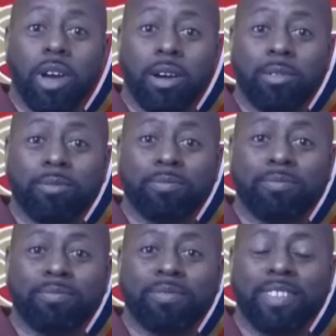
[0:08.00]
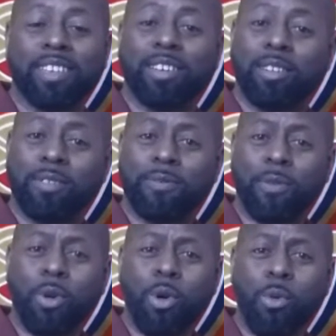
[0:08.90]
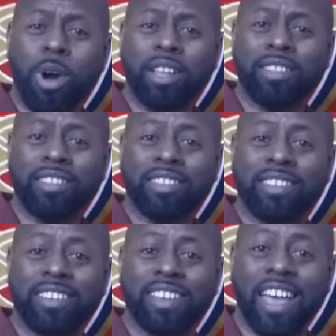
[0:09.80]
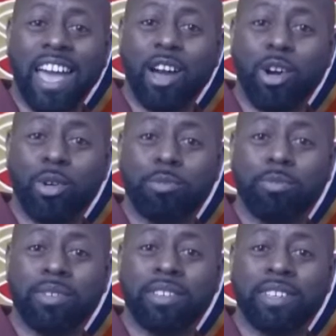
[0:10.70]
Well, 4-1 at home